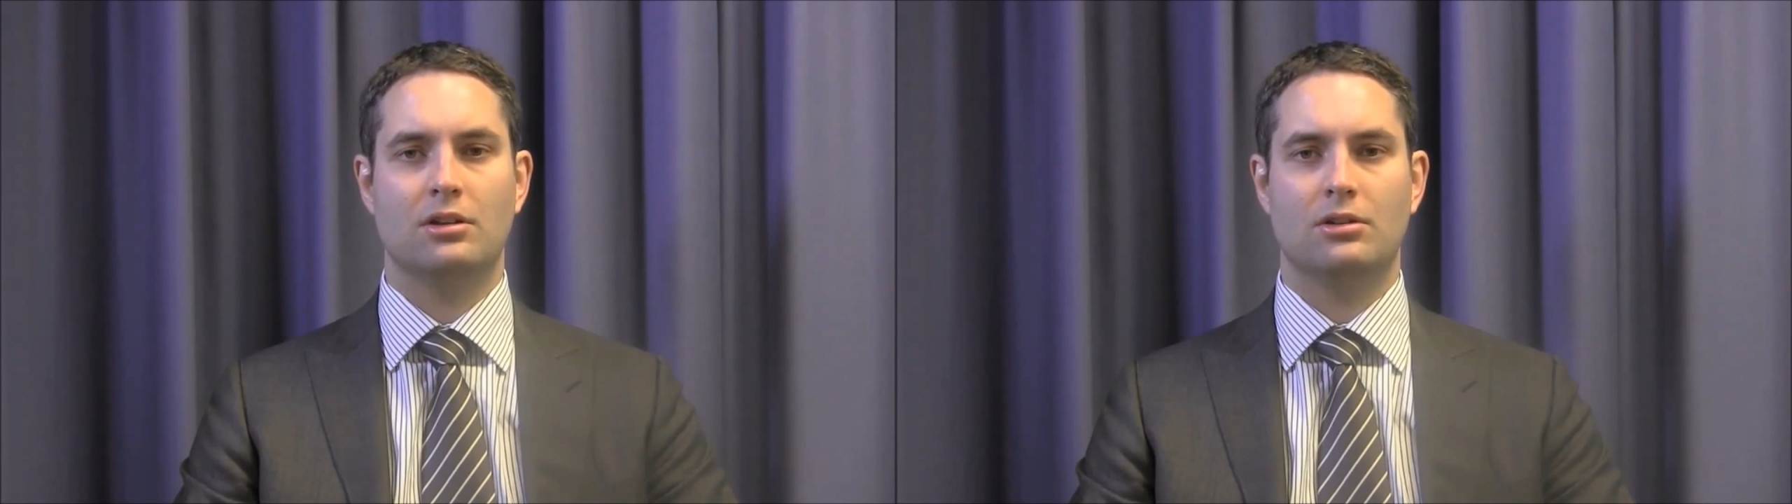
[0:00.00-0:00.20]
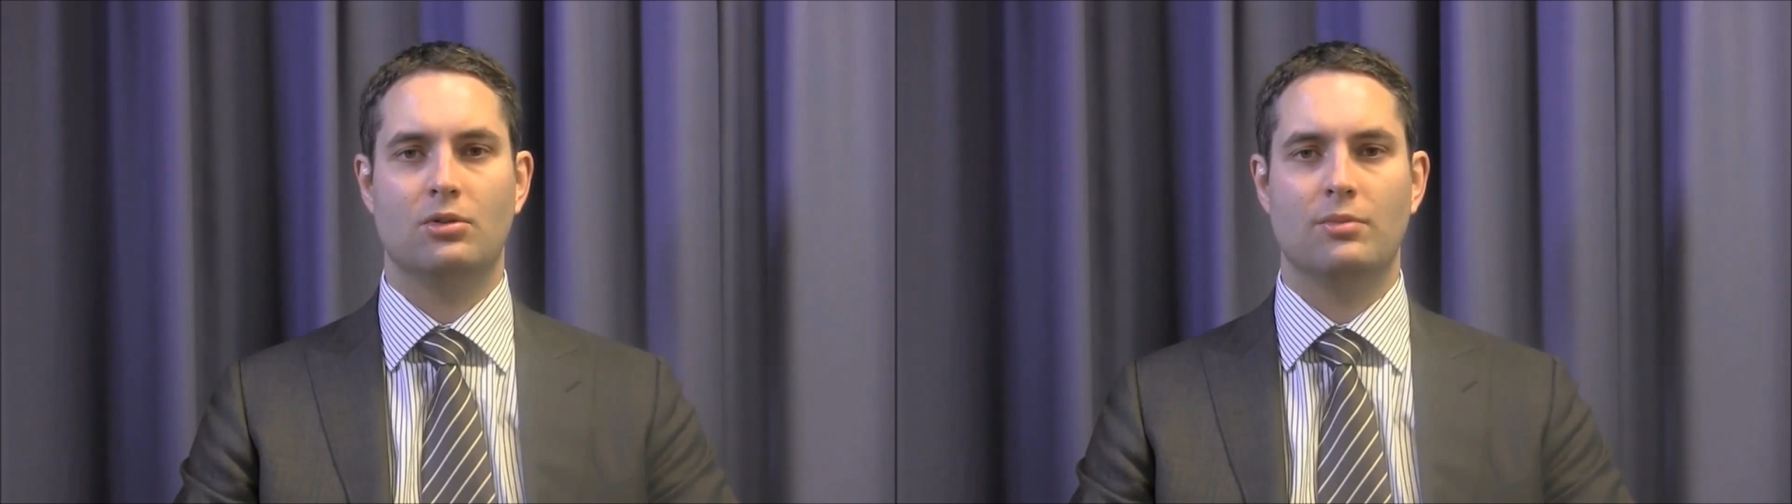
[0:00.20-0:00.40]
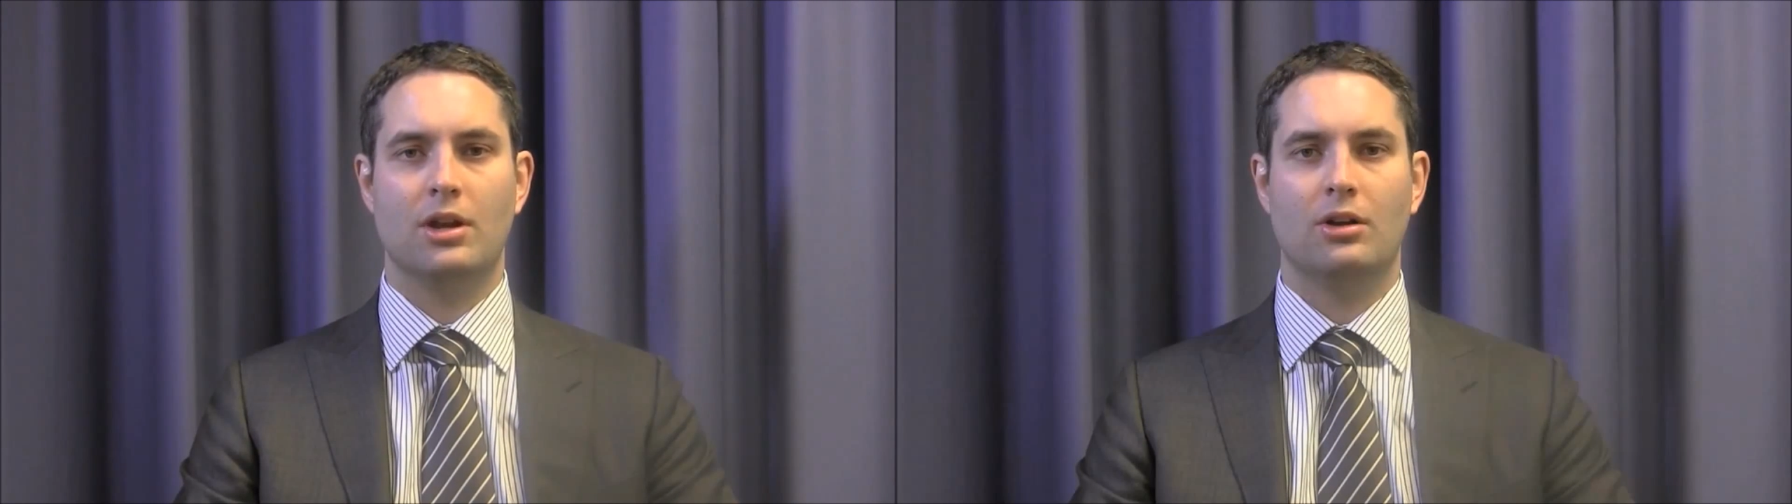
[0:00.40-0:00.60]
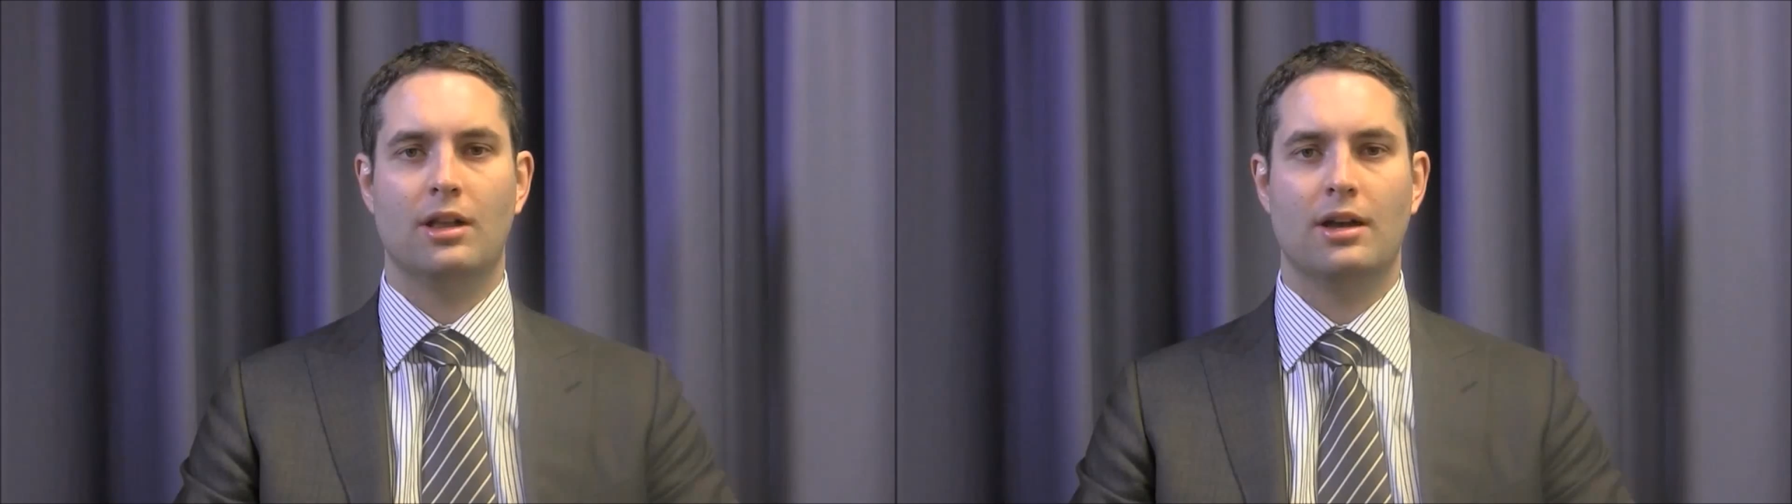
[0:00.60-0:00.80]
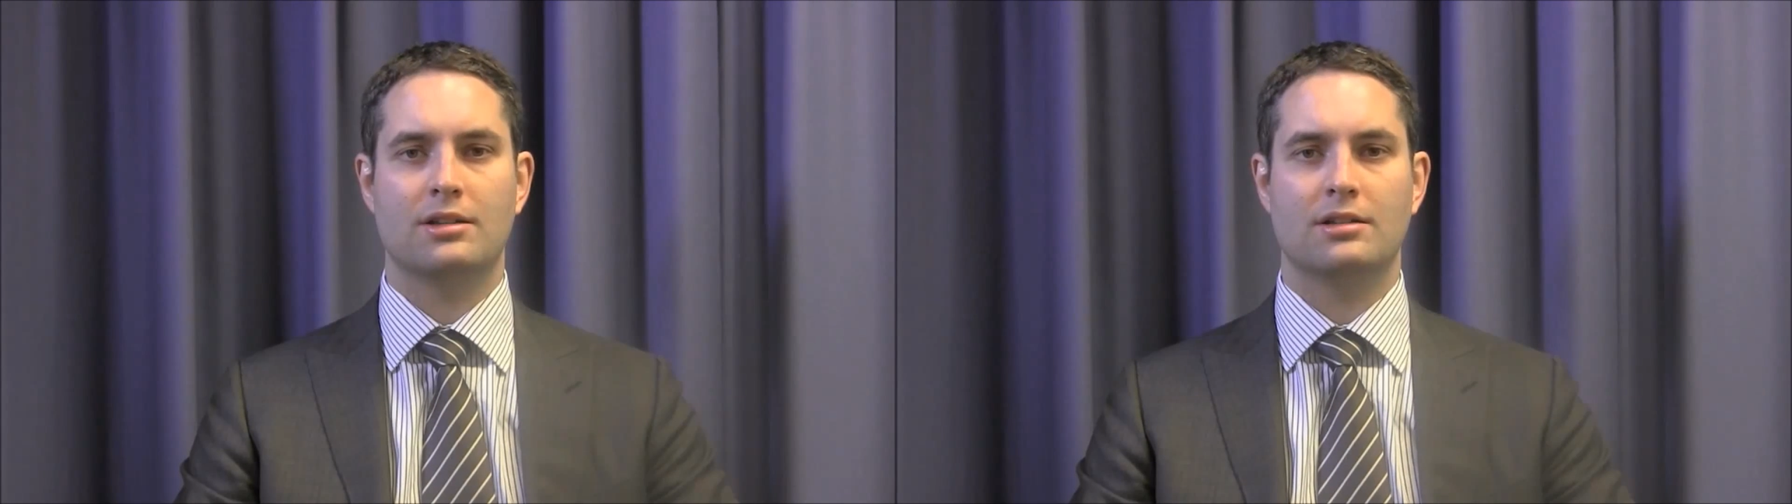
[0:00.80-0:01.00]
to
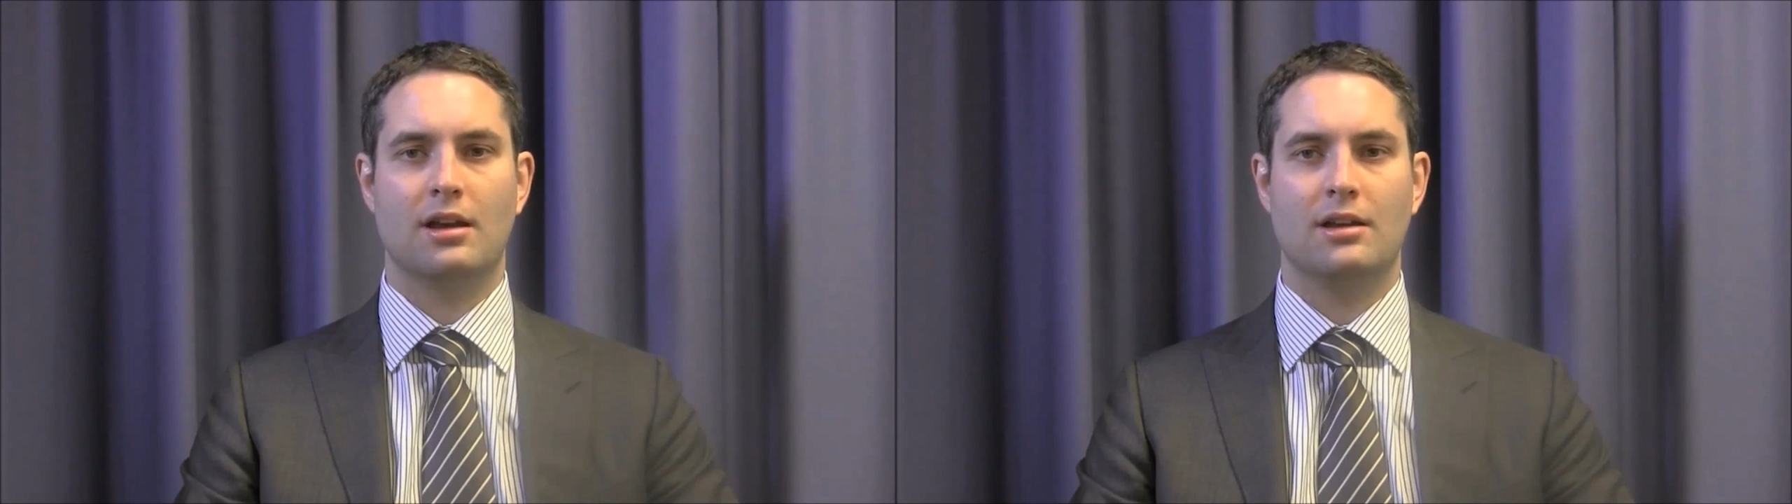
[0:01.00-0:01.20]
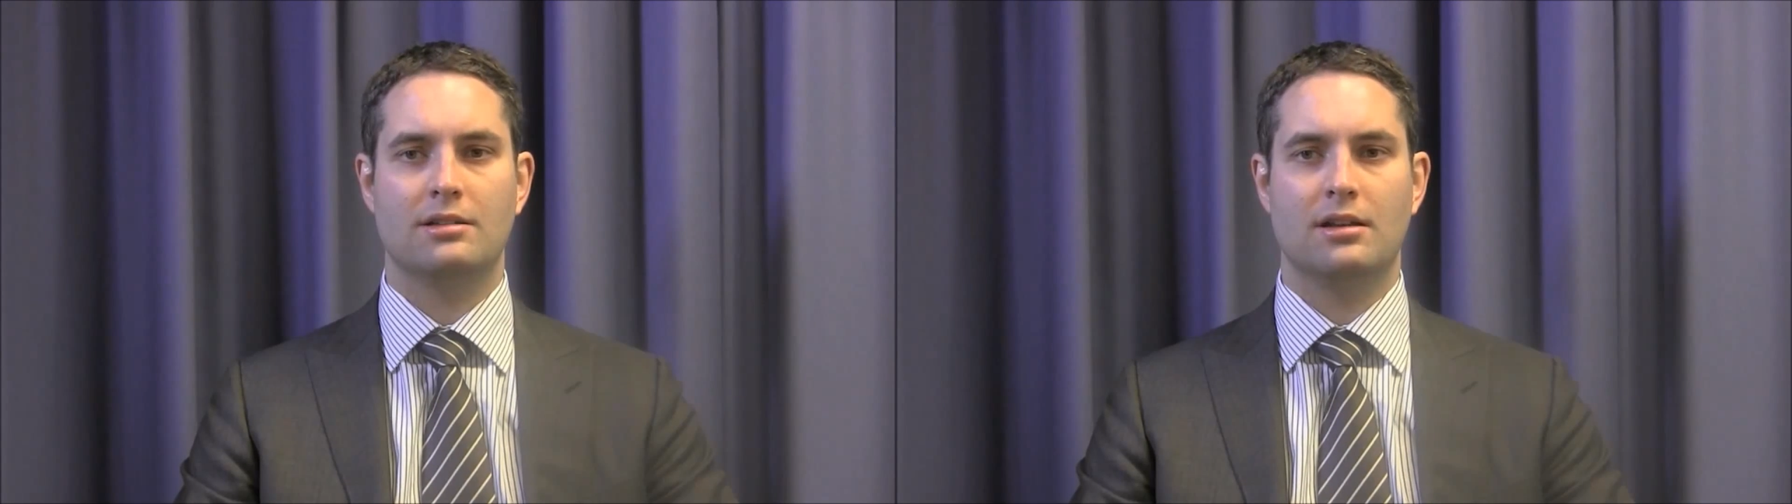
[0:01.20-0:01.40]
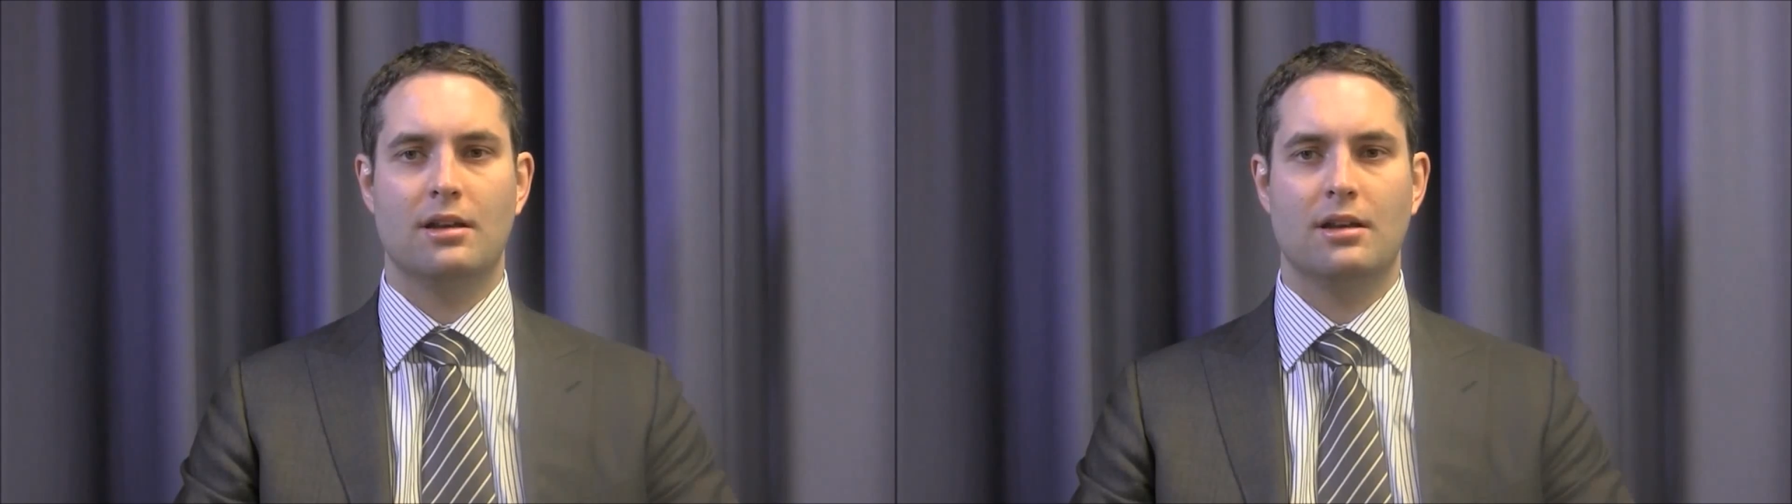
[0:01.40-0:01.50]
aminoglycosides,